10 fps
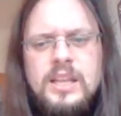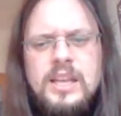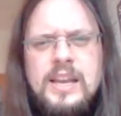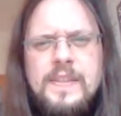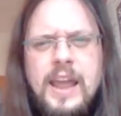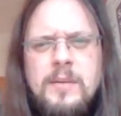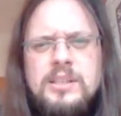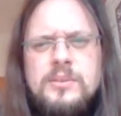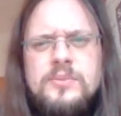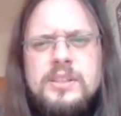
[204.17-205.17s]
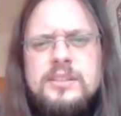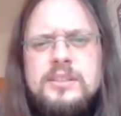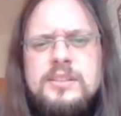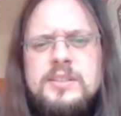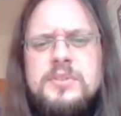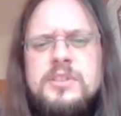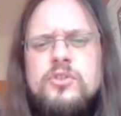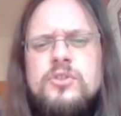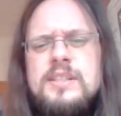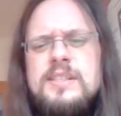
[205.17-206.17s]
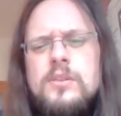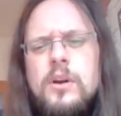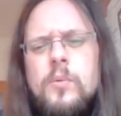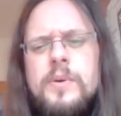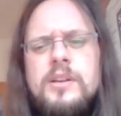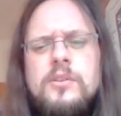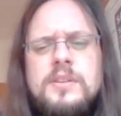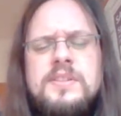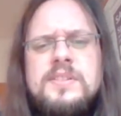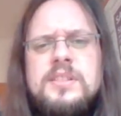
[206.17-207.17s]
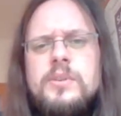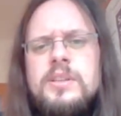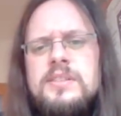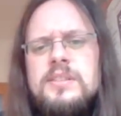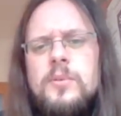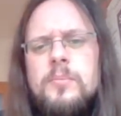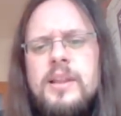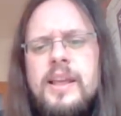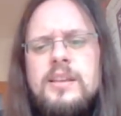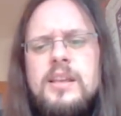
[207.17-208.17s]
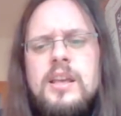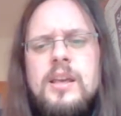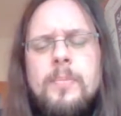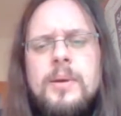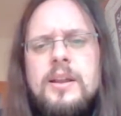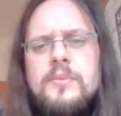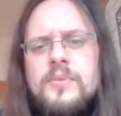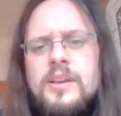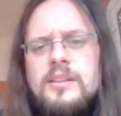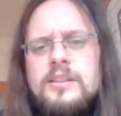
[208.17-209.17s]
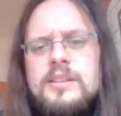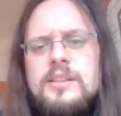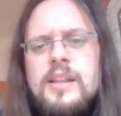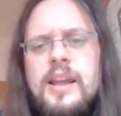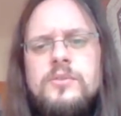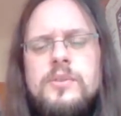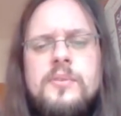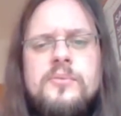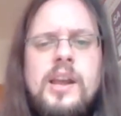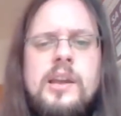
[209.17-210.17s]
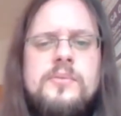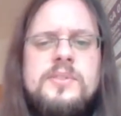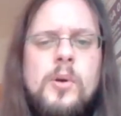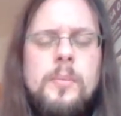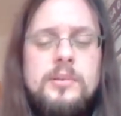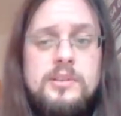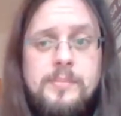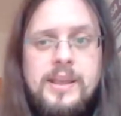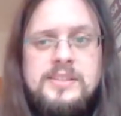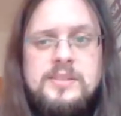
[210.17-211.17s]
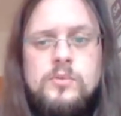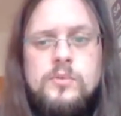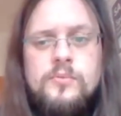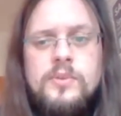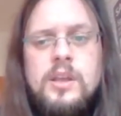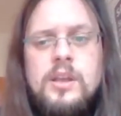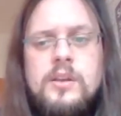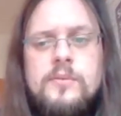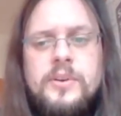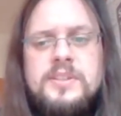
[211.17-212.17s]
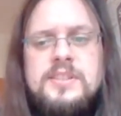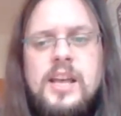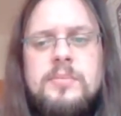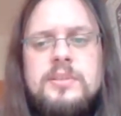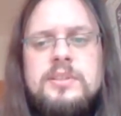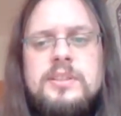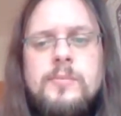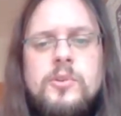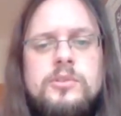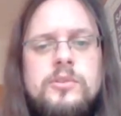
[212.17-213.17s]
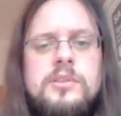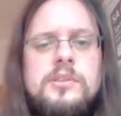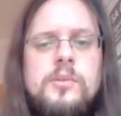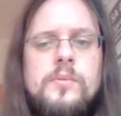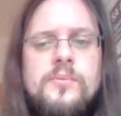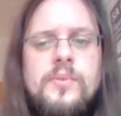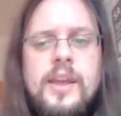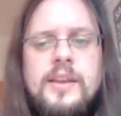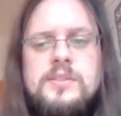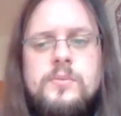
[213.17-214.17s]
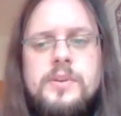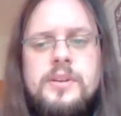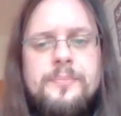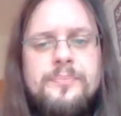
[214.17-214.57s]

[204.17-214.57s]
And I believe that in this position, it's already not so easy for black. But I think that knight to f5 is probably the best move. For example, game could continue with a3,